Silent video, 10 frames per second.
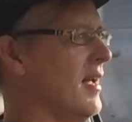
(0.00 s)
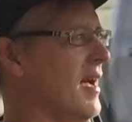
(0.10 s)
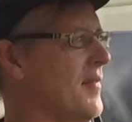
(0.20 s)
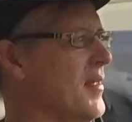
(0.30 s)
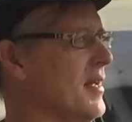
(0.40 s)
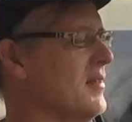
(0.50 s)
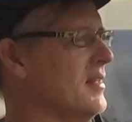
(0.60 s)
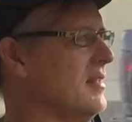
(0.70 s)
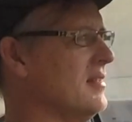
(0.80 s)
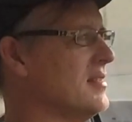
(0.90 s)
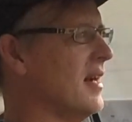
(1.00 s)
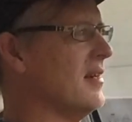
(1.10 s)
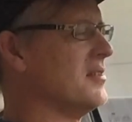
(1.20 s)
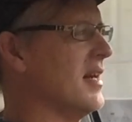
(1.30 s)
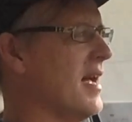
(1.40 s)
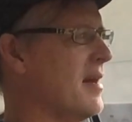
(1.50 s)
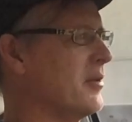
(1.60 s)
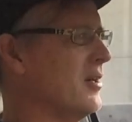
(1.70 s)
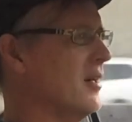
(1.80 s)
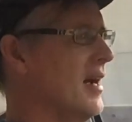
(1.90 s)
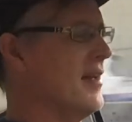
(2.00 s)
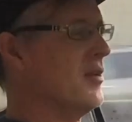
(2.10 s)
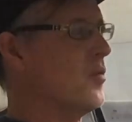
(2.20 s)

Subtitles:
and then the tire diameter and the